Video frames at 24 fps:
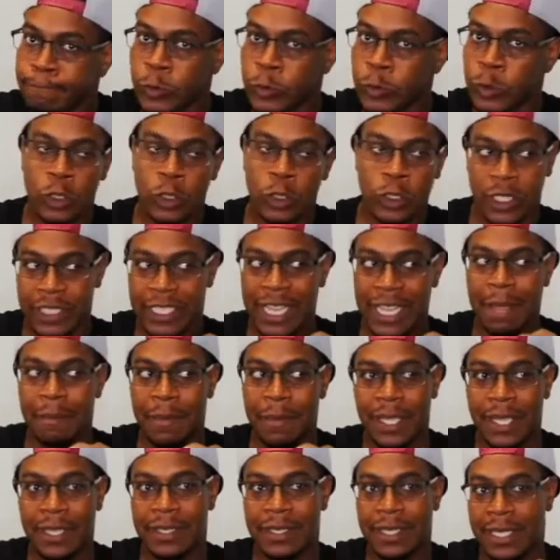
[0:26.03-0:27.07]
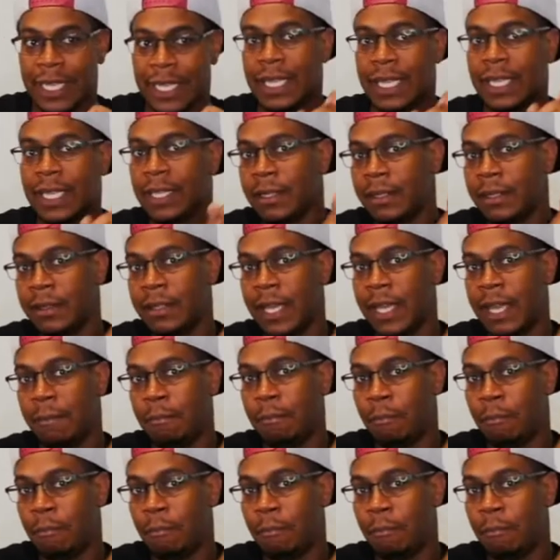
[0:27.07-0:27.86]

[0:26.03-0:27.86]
Because that means that that